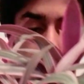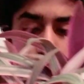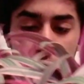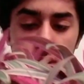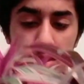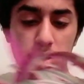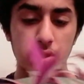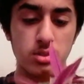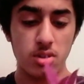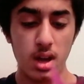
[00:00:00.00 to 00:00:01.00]
when it's
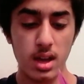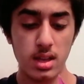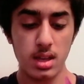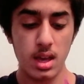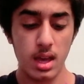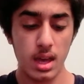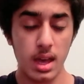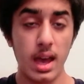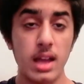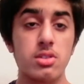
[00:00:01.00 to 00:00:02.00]
dry,
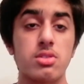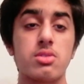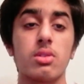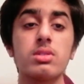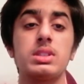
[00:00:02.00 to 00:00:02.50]
and you don't